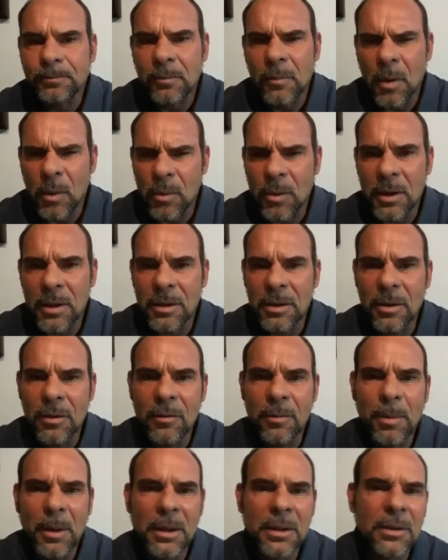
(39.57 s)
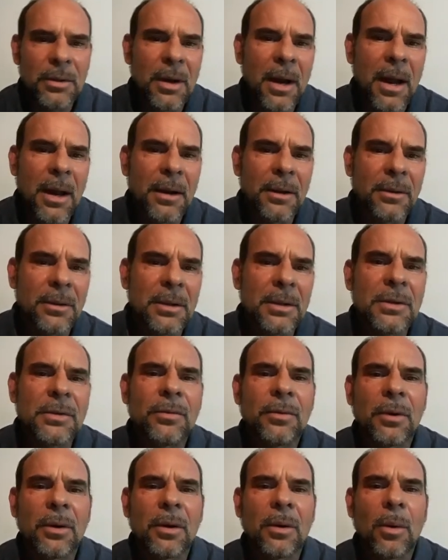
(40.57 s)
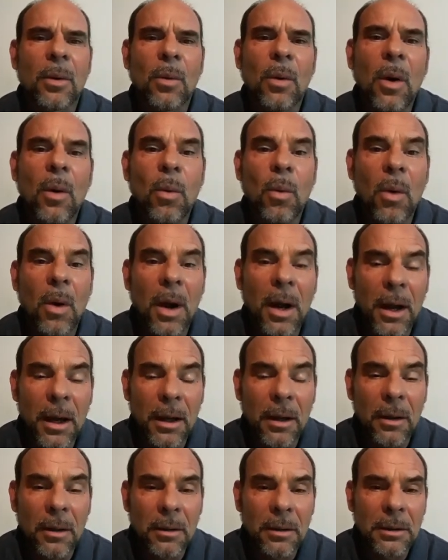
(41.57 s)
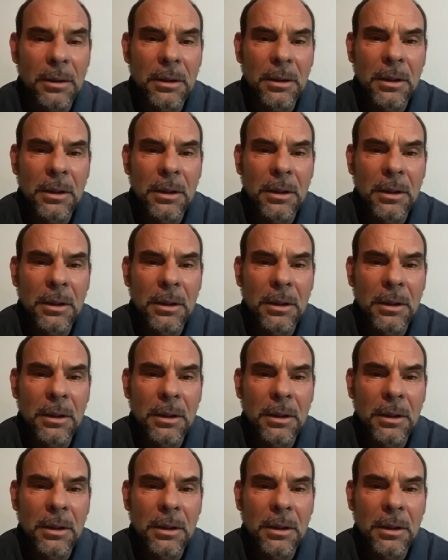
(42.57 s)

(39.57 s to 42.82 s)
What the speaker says: but when you've been at this for a while,